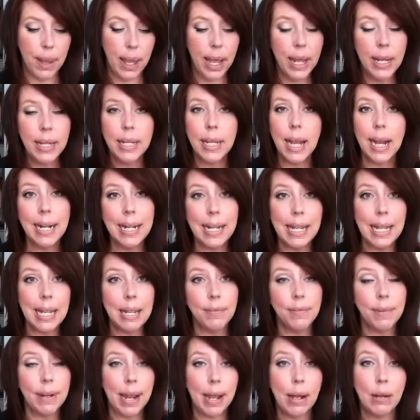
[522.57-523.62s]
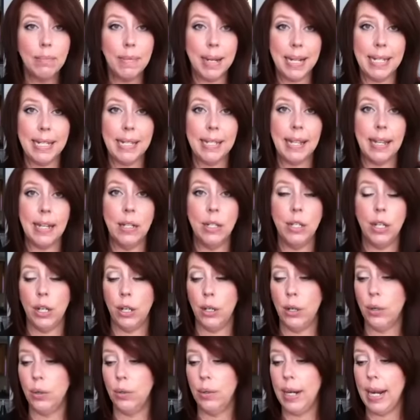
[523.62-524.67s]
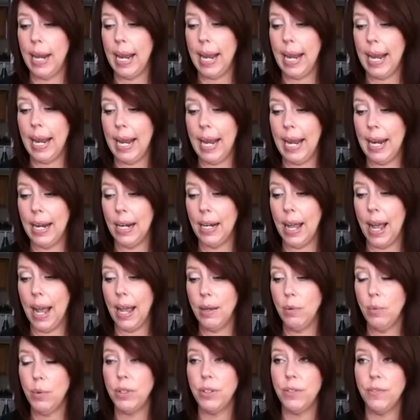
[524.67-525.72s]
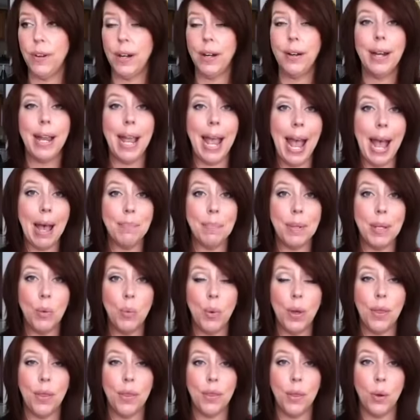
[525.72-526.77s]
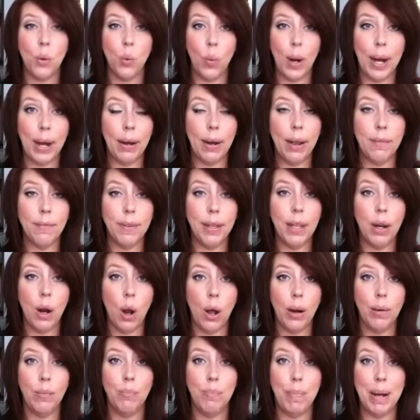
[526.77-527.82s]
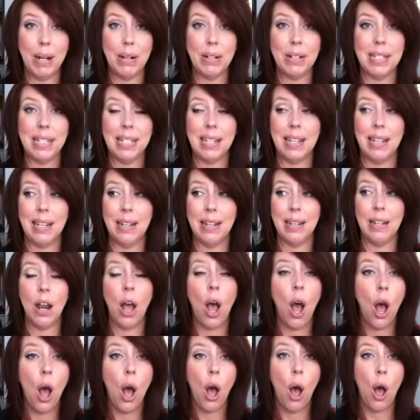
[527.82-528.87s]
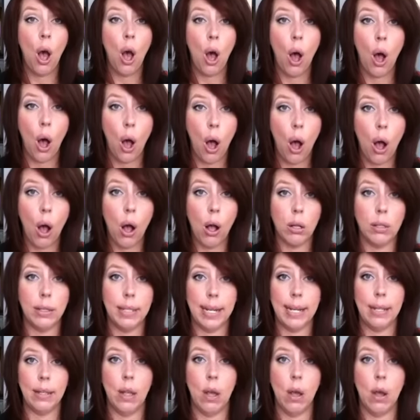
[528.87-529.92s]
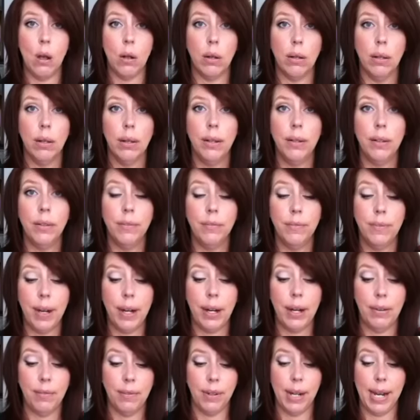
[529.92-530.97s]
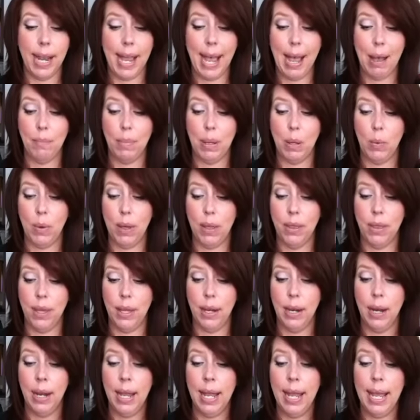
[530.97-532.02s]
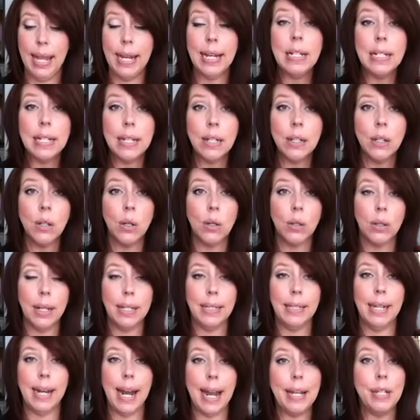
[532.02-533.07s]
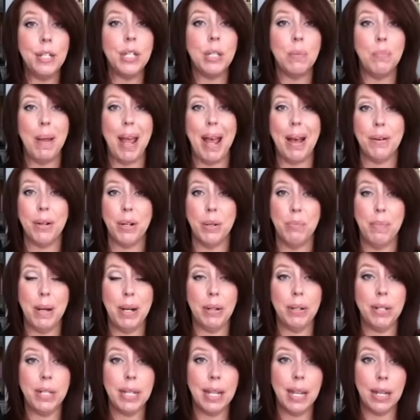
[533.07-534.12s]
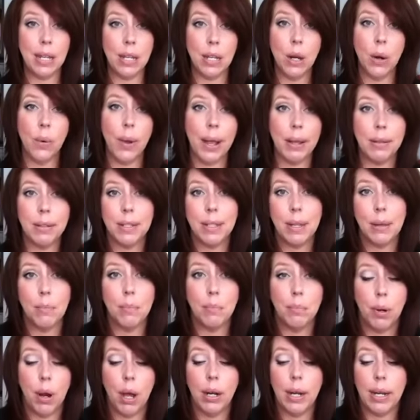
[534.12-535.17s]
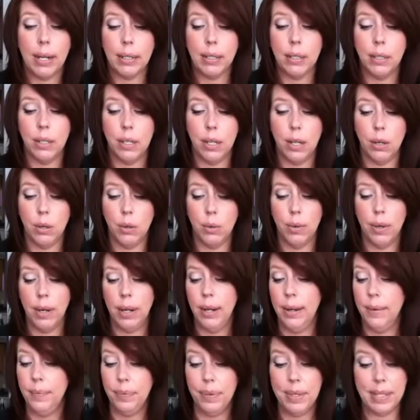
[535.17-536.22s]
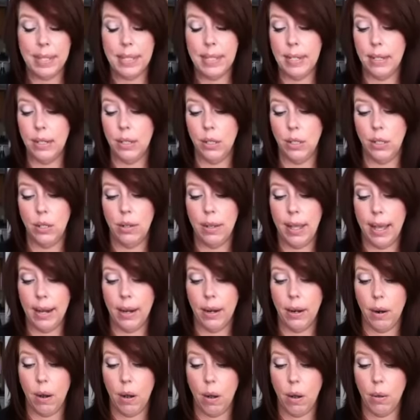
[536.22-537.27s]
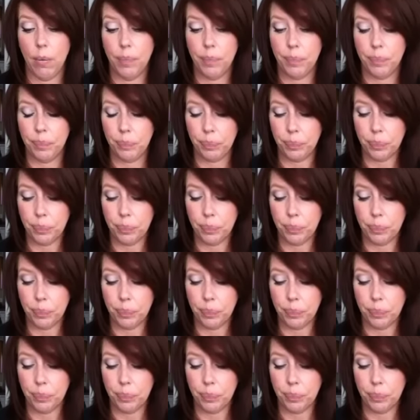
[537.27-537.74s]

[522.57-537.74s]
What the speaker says: And kind of evened out my skin tone, and I was very happy with the wear of it on bare skin all day long. Very, very happy with it. And it didn't look like that I just powdered bare skin, you know how some products do. This didn't do that at all.